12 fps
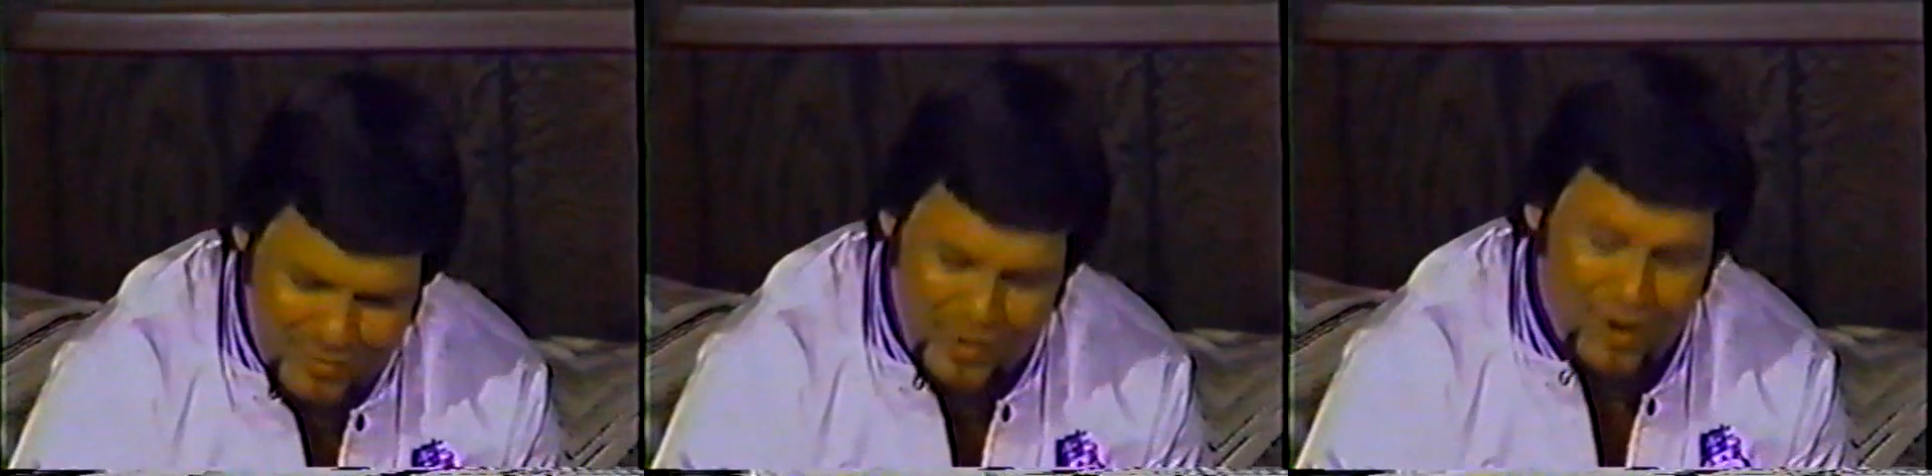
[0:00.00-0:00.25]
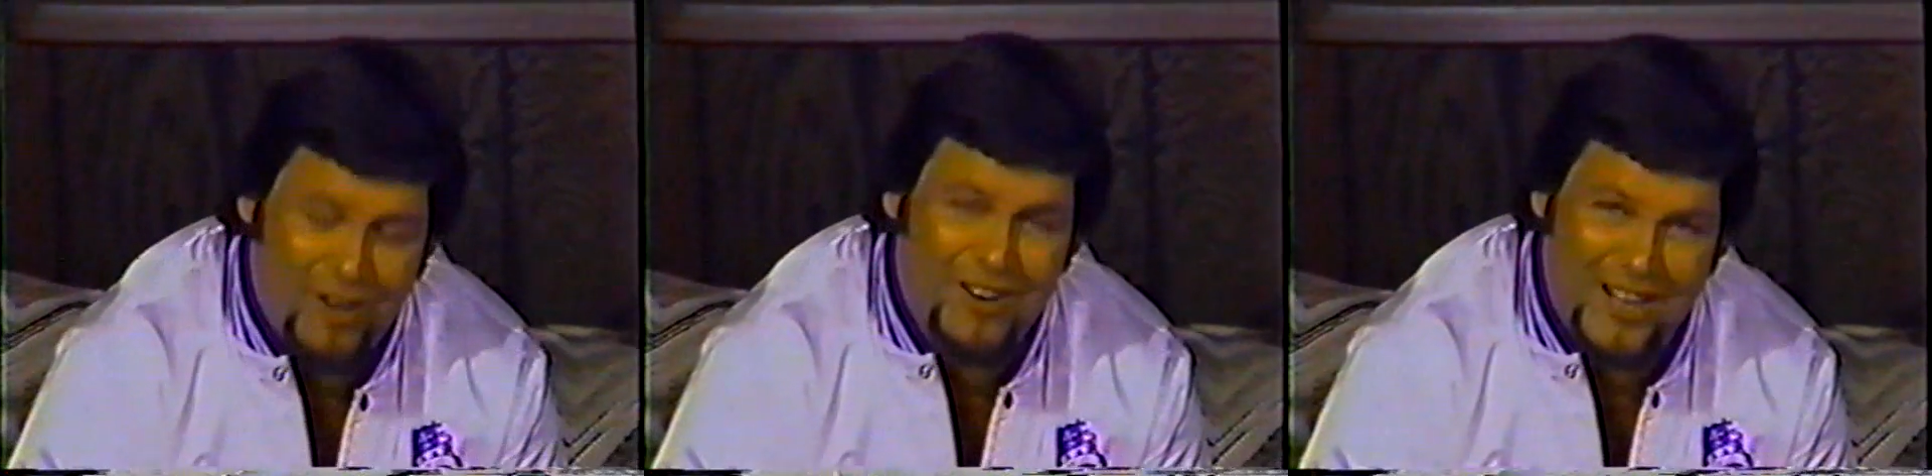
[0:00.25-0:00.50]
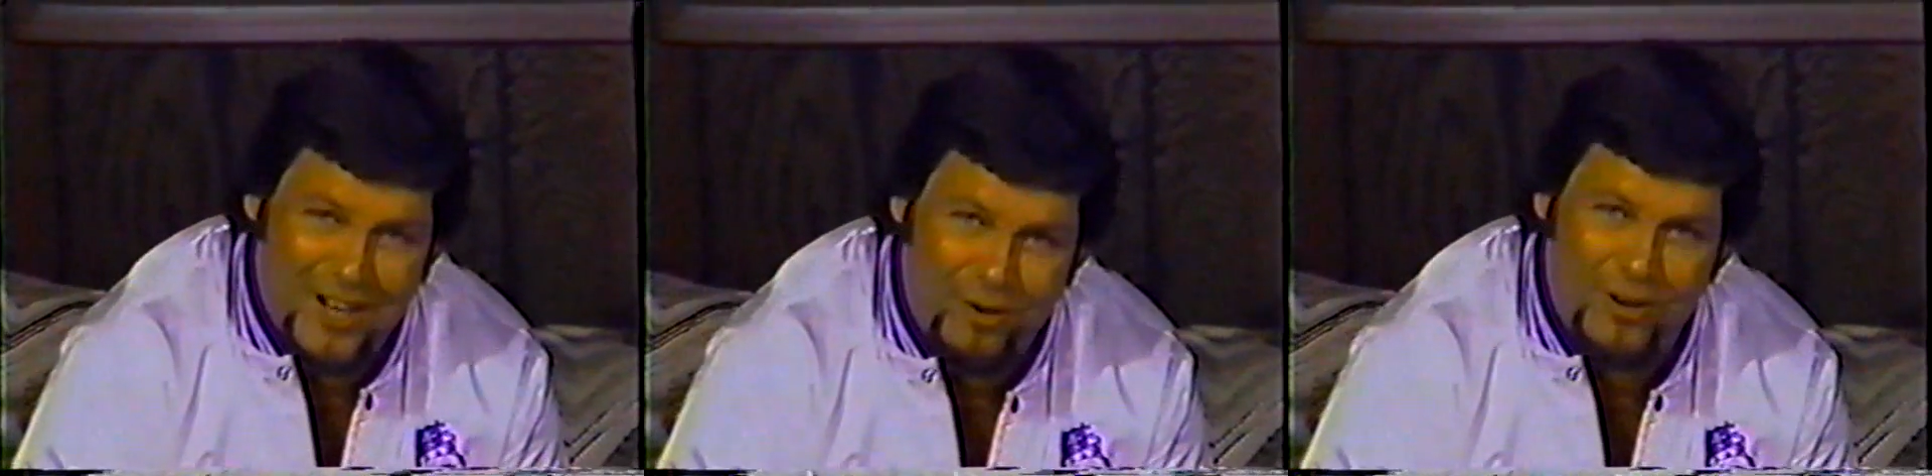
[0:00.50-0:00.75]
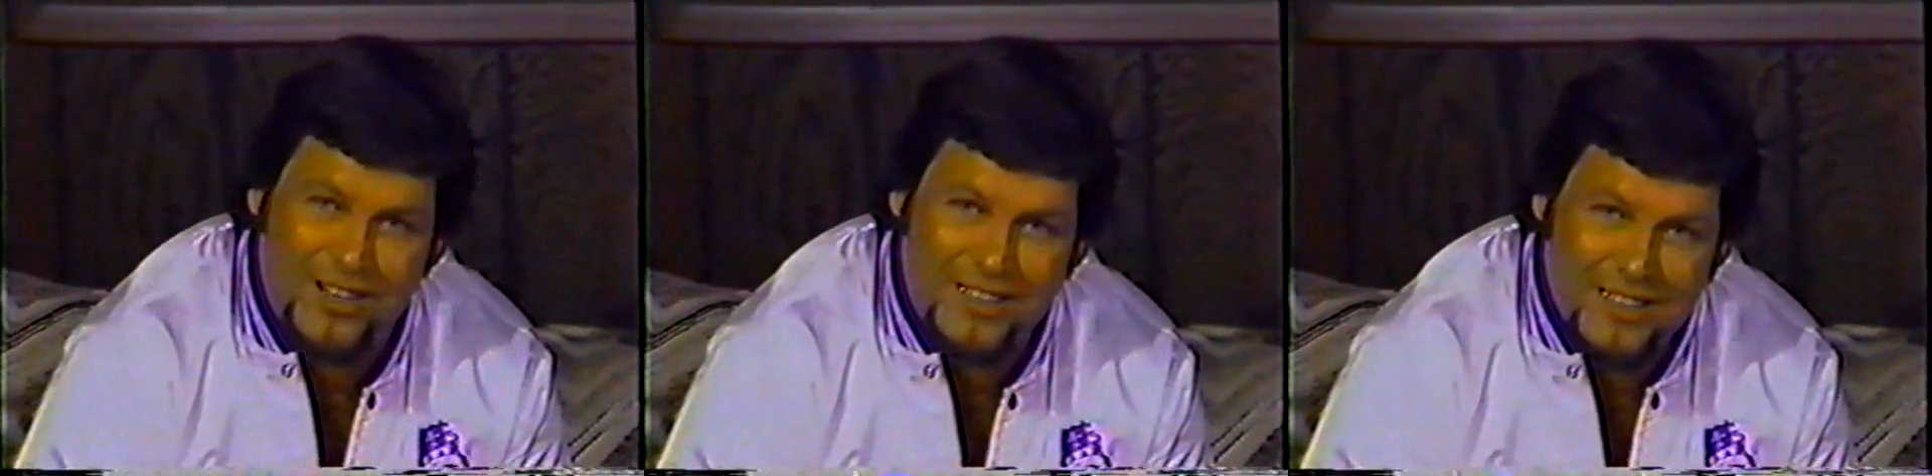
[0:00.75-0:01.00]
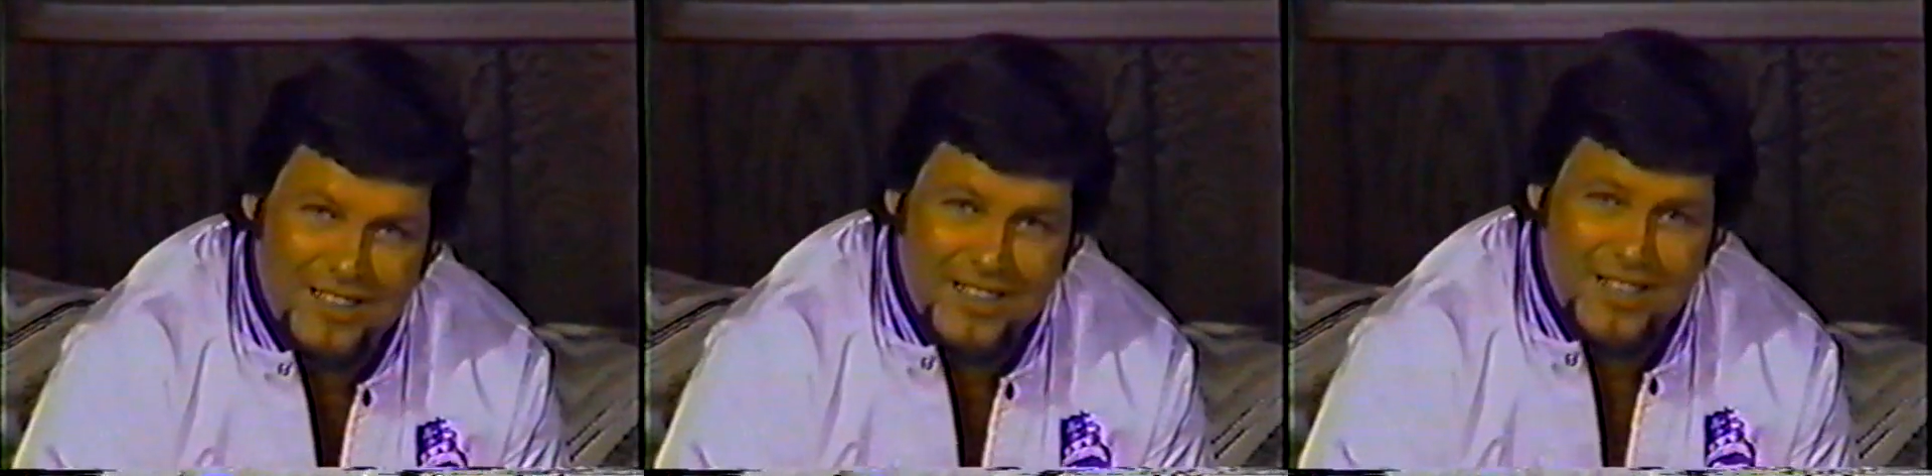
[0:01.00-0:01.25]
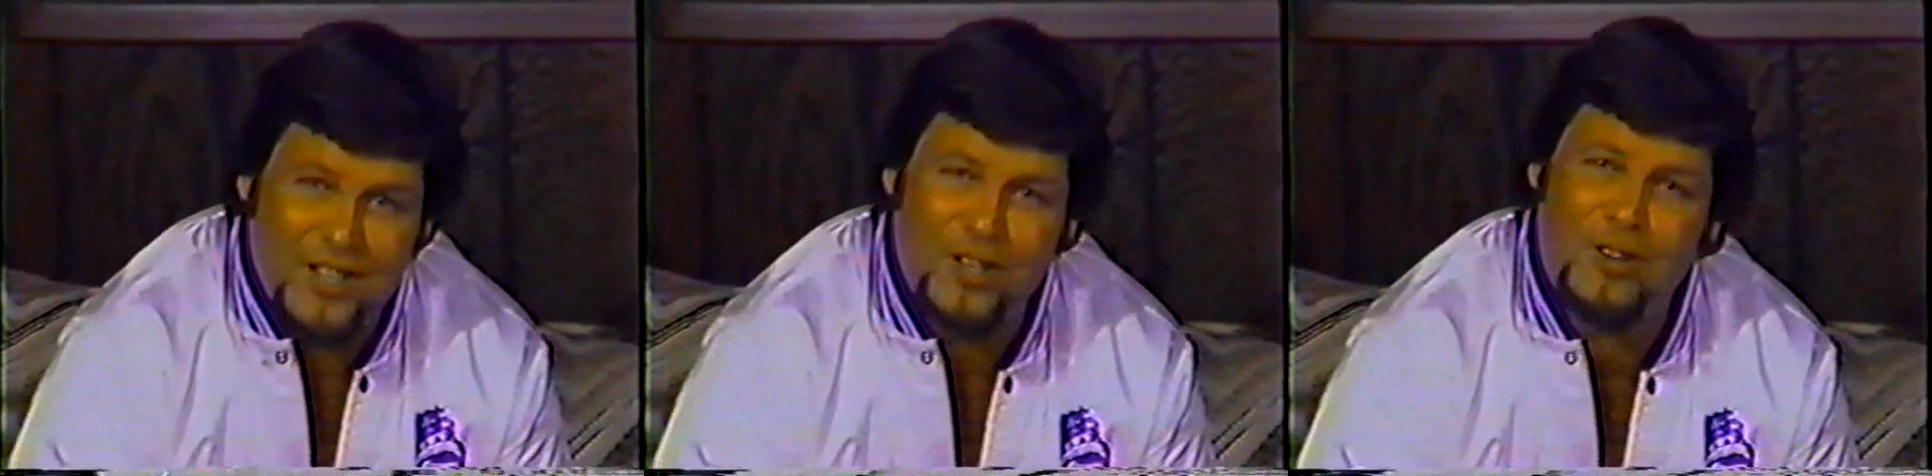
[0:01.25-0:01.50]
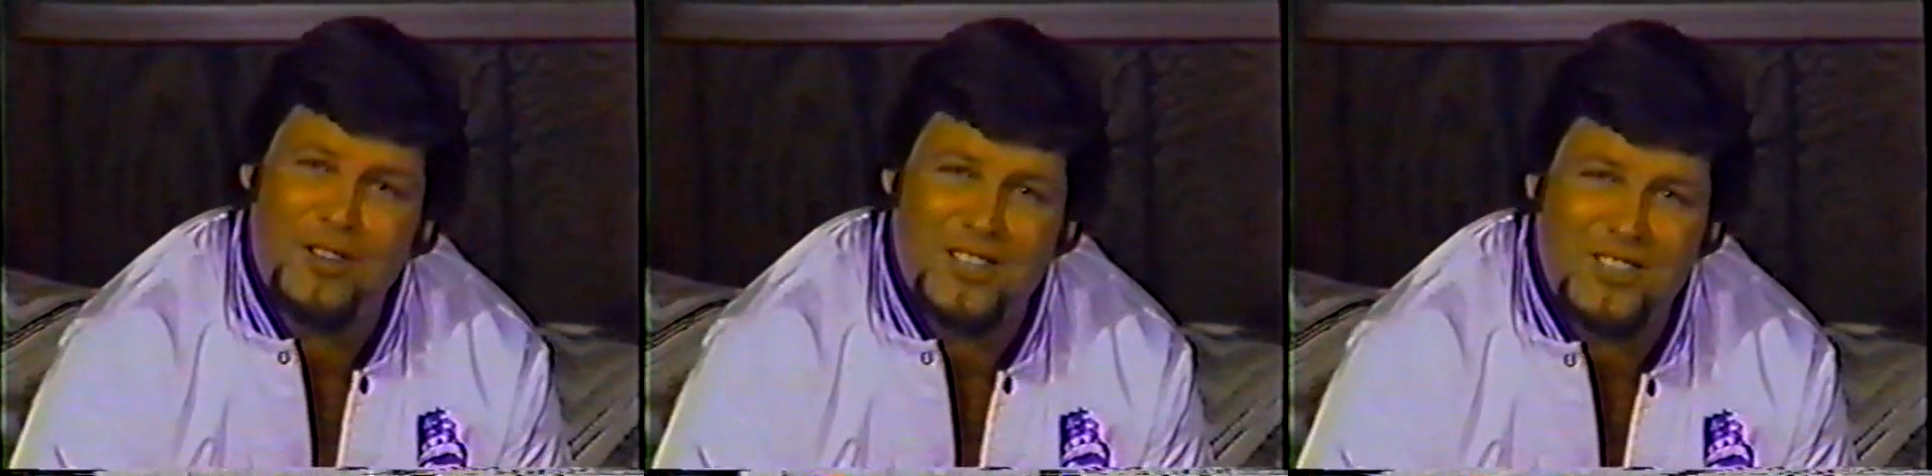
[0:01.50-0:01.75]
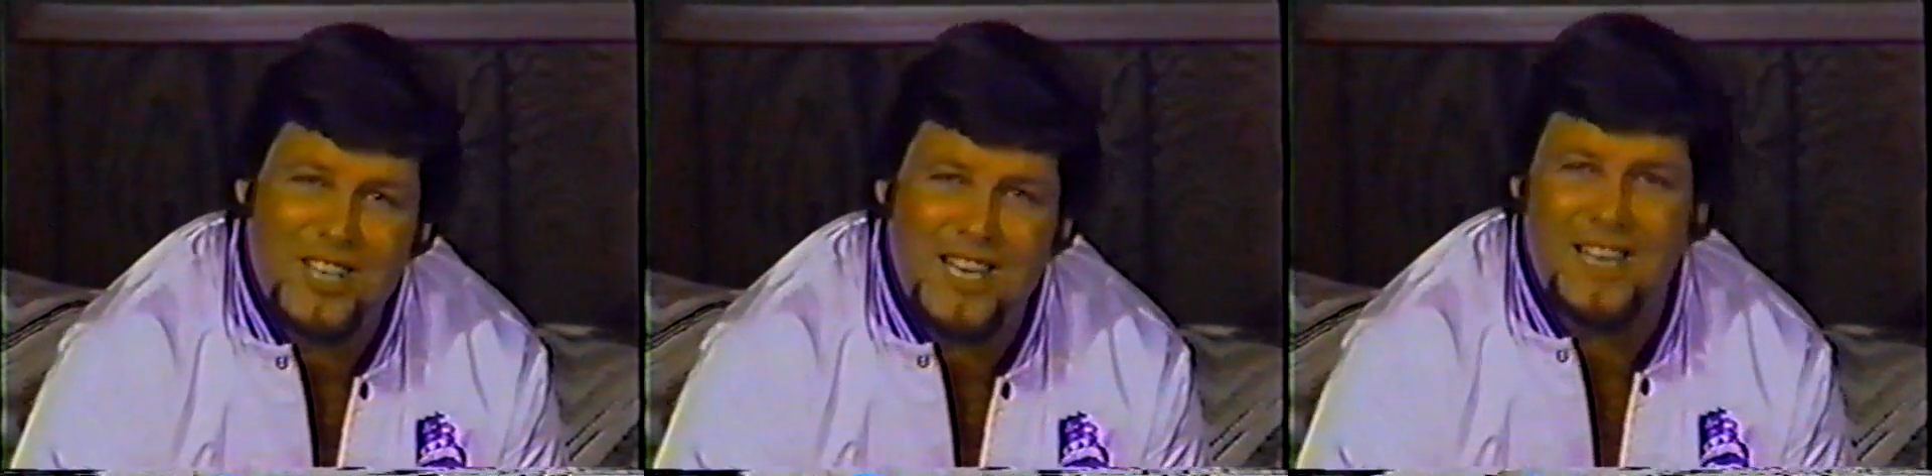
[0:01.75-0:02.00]
Paul Ellering. You know, they
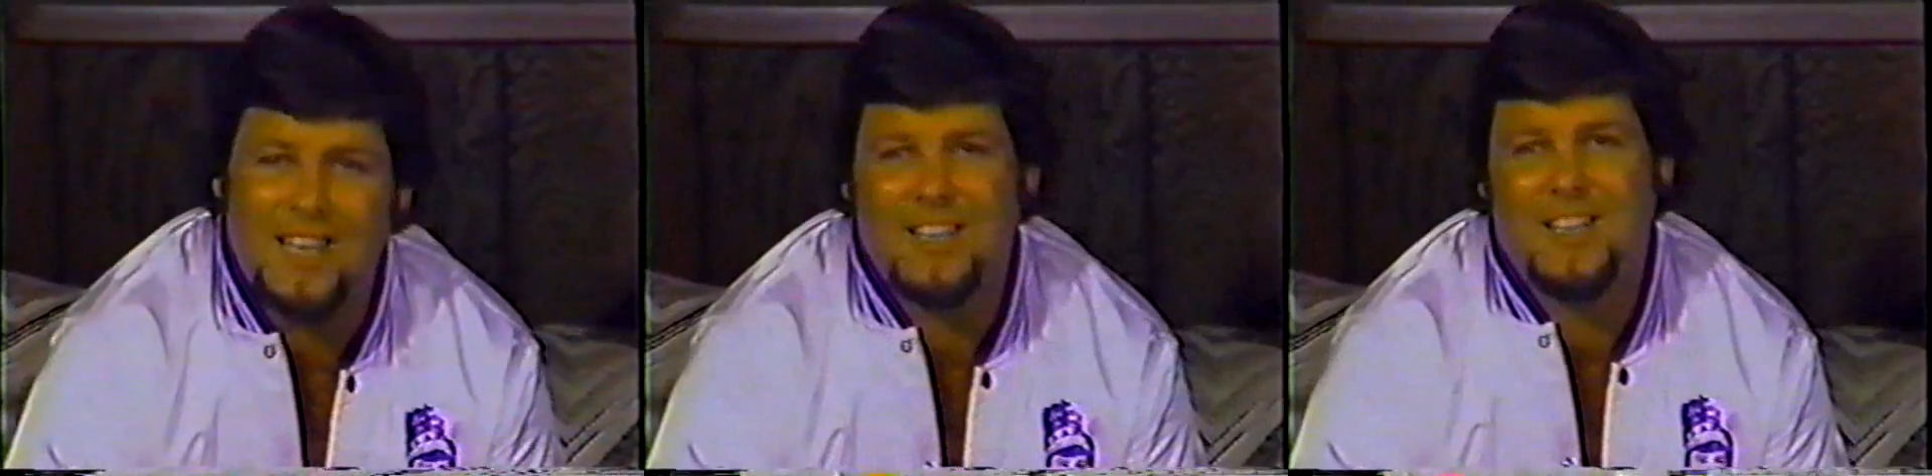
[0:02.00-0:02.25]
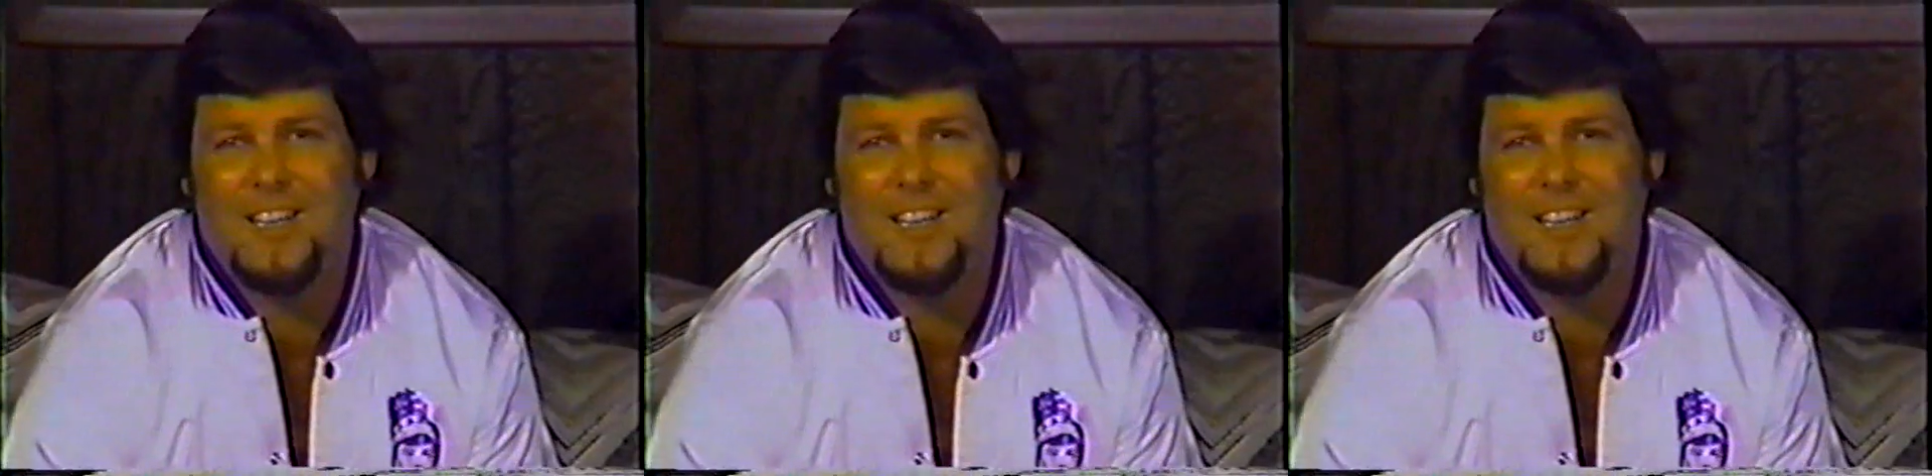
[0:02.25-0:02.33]
say